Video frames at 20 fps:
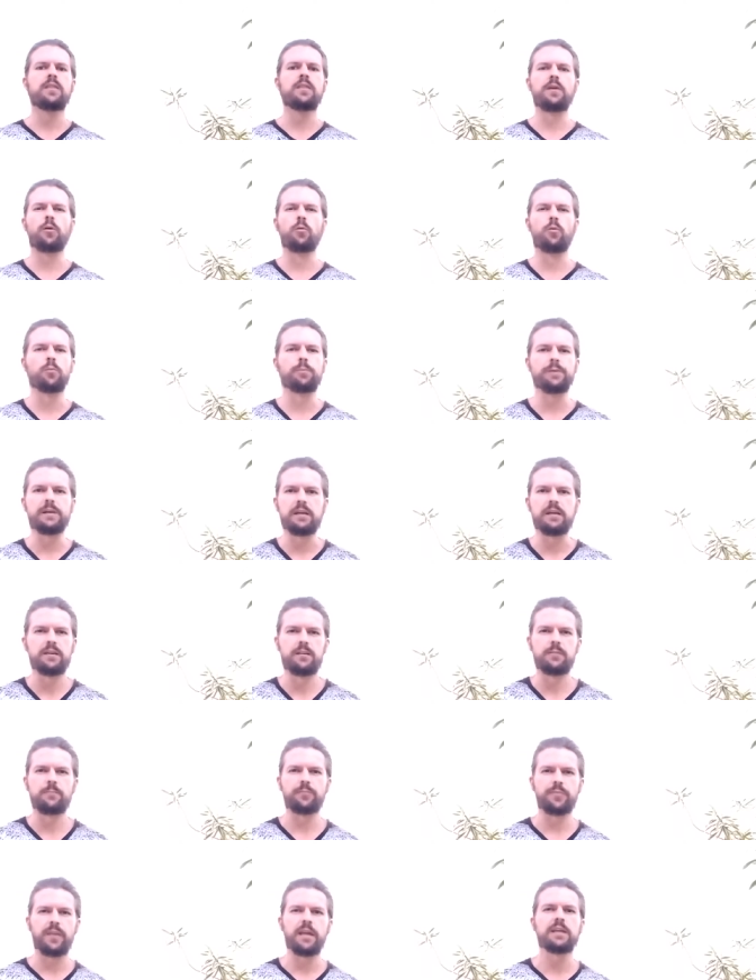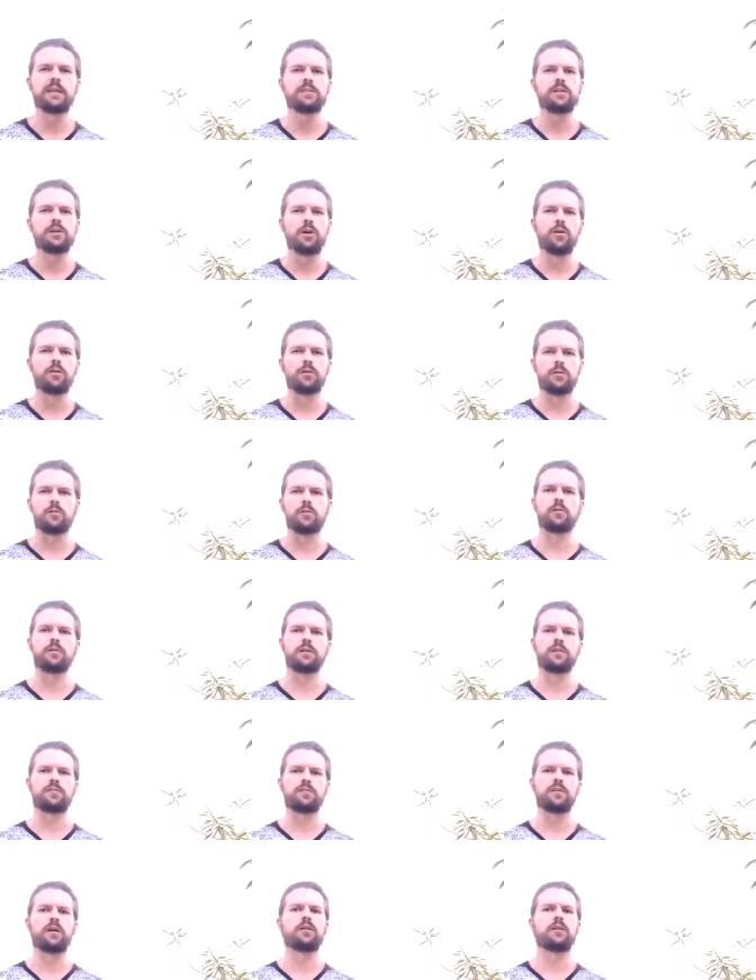that will be in the article
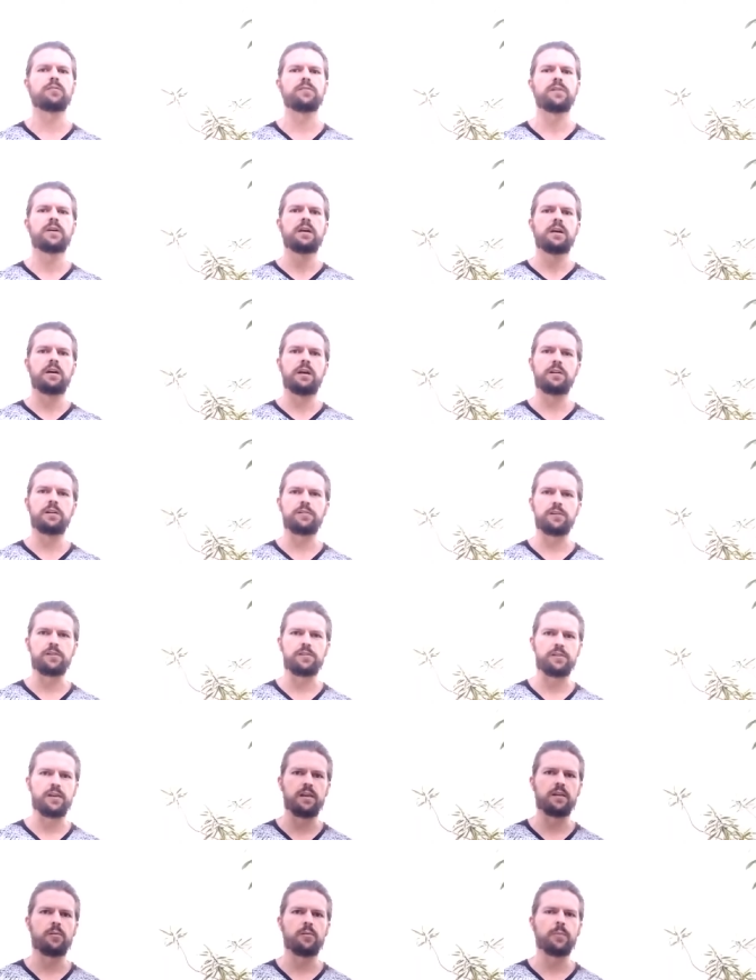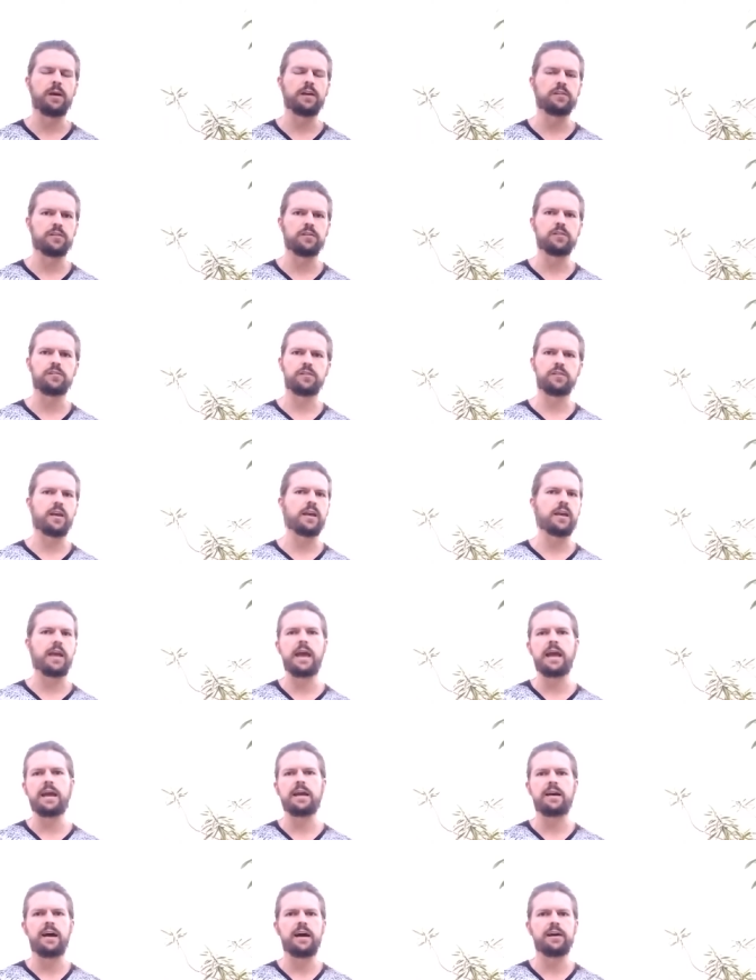itself, and just send a message saying,
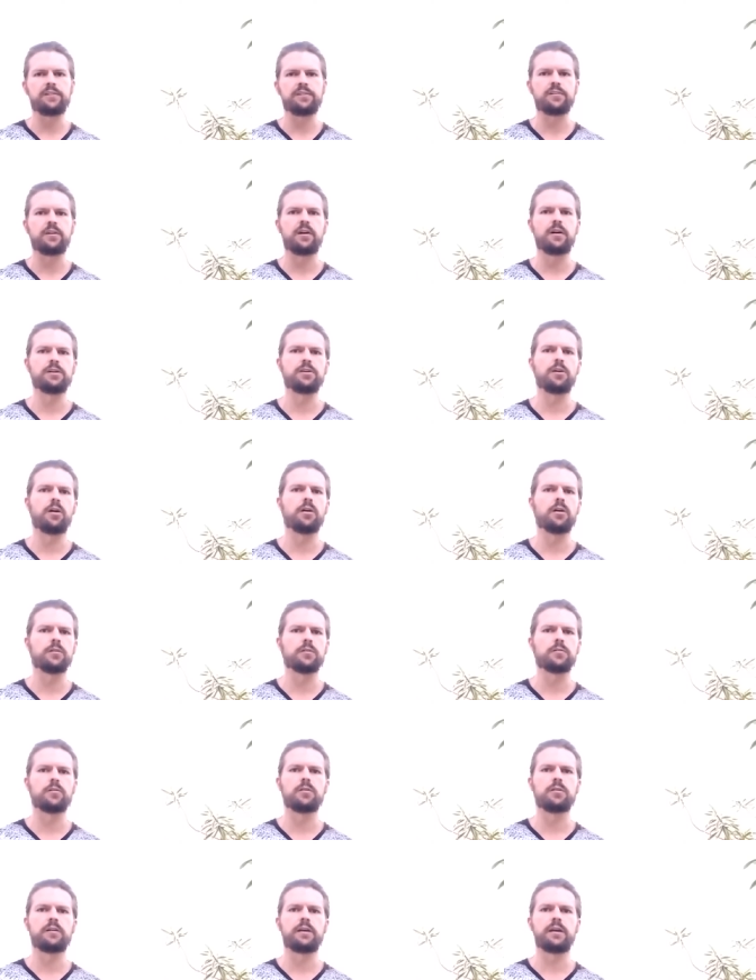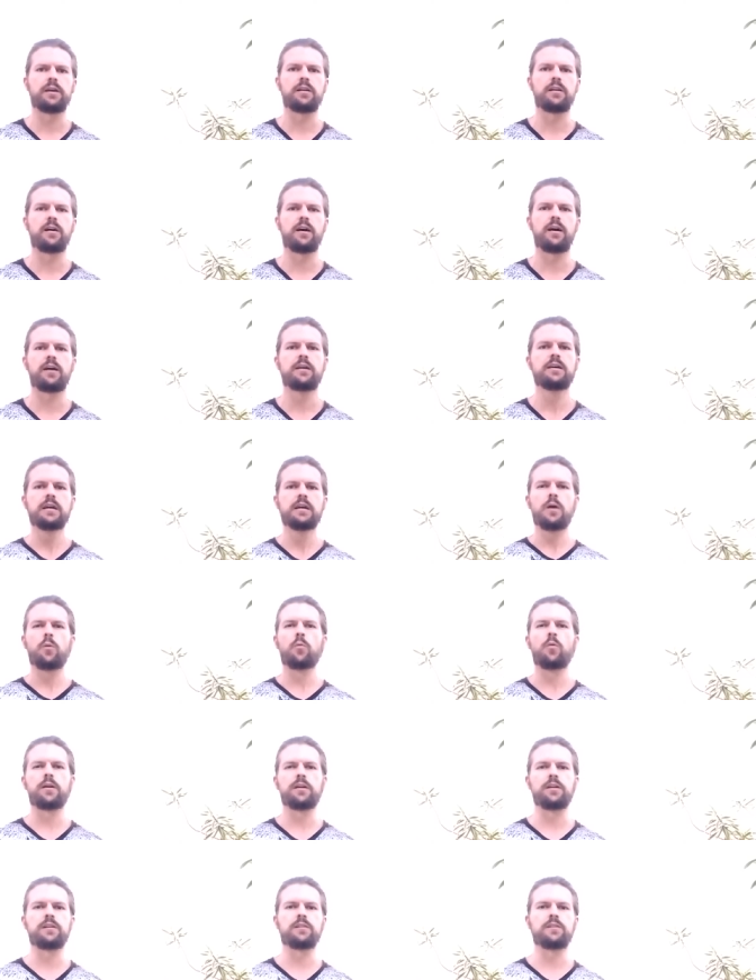"Hey, I saw your article and uh,
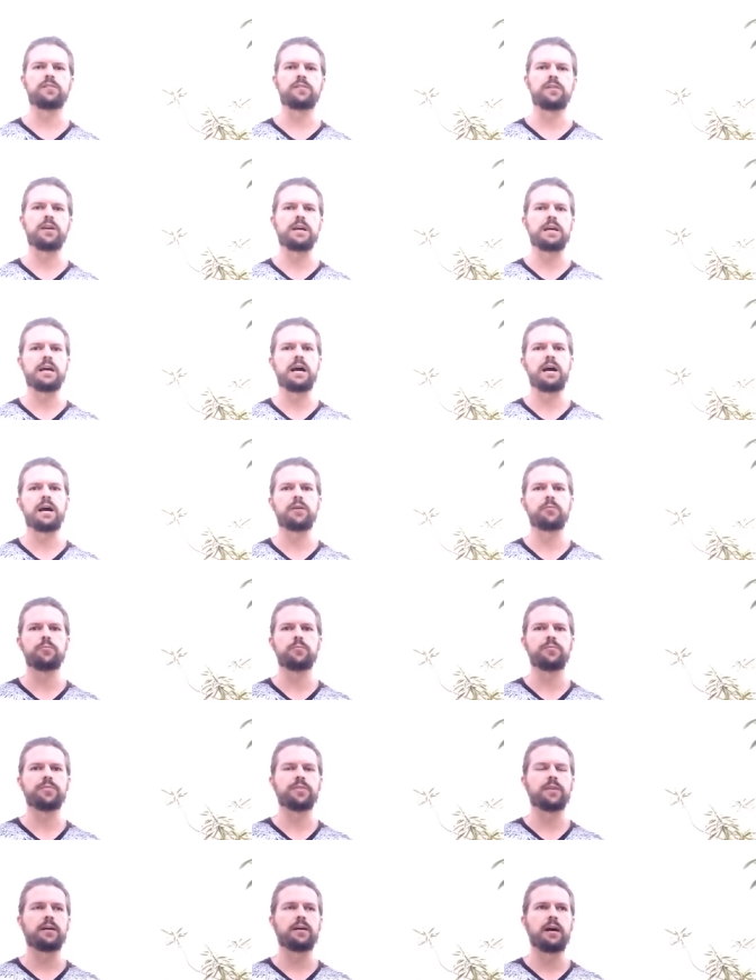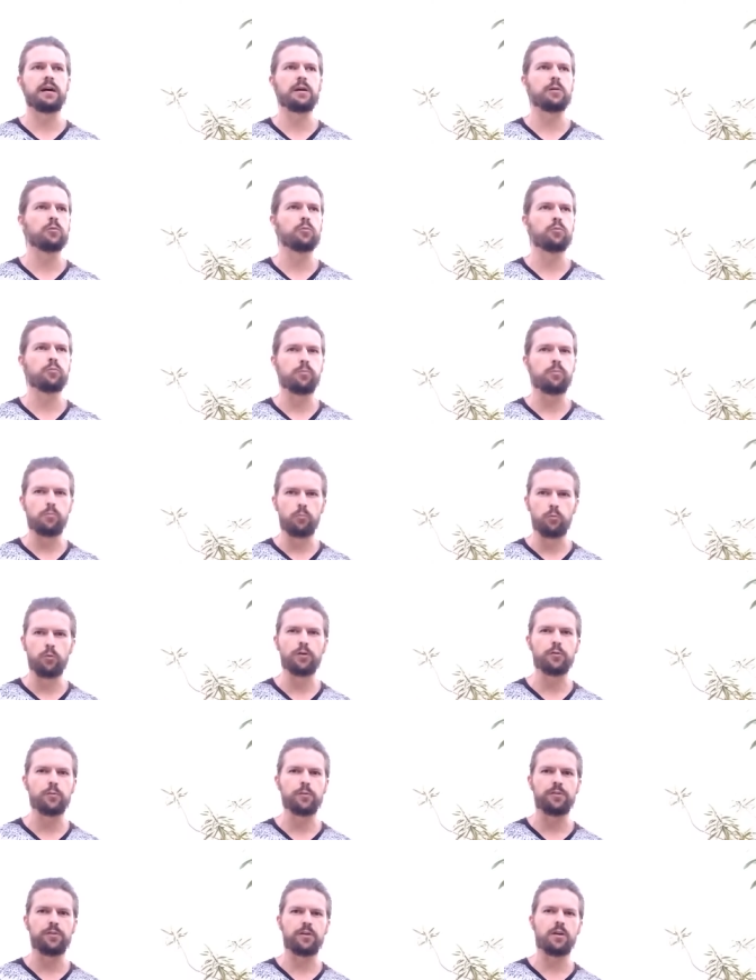wanted to say I'm I
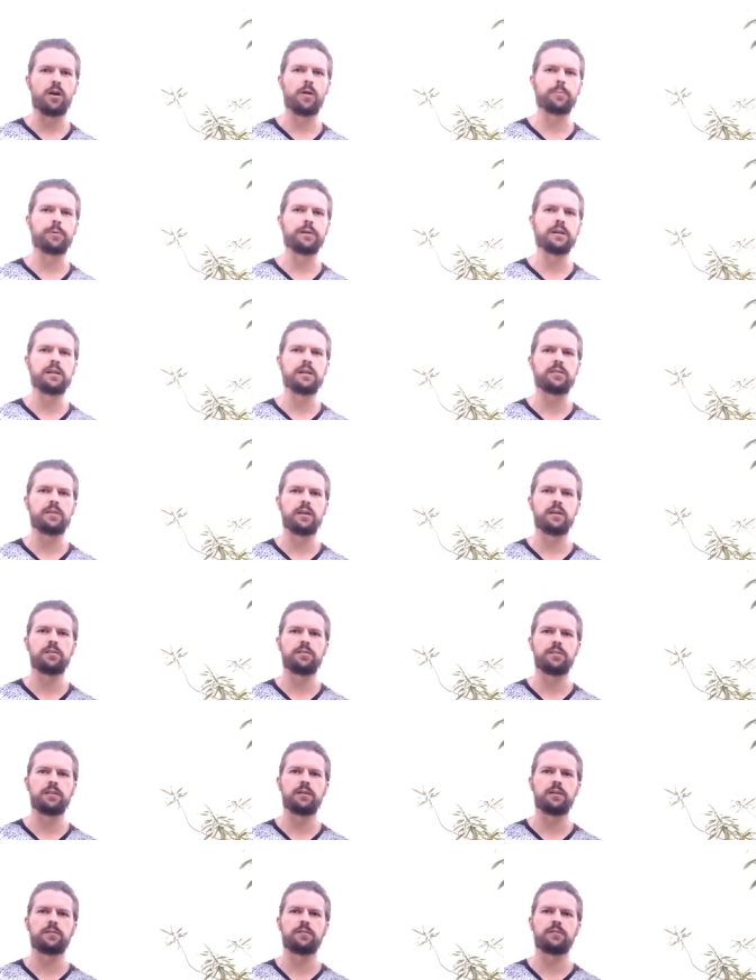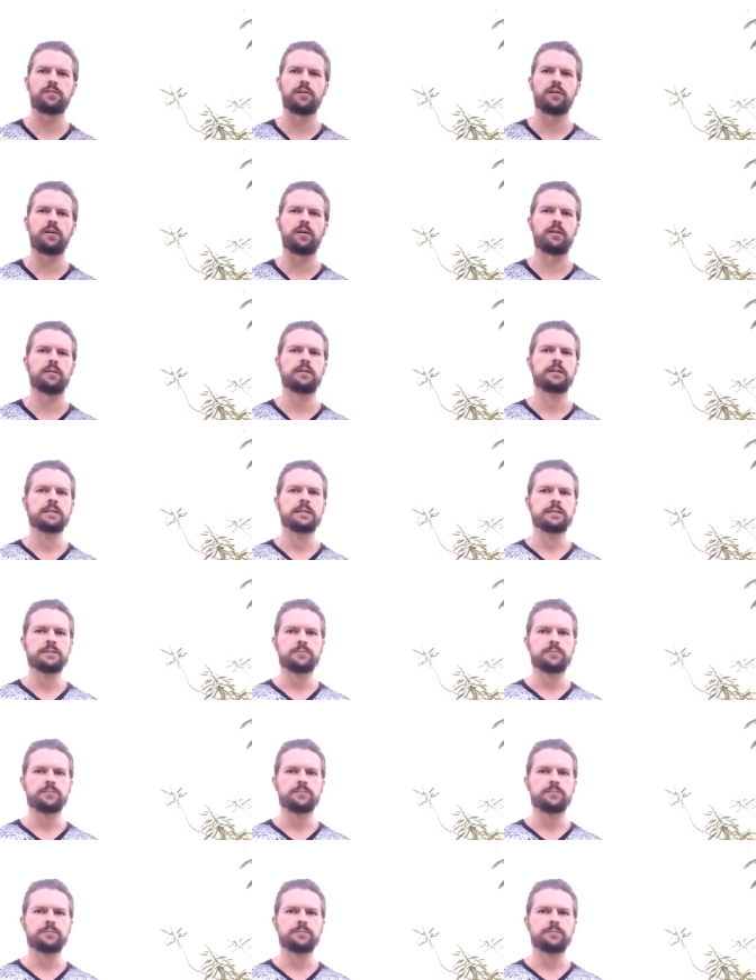work with a company that that's uh,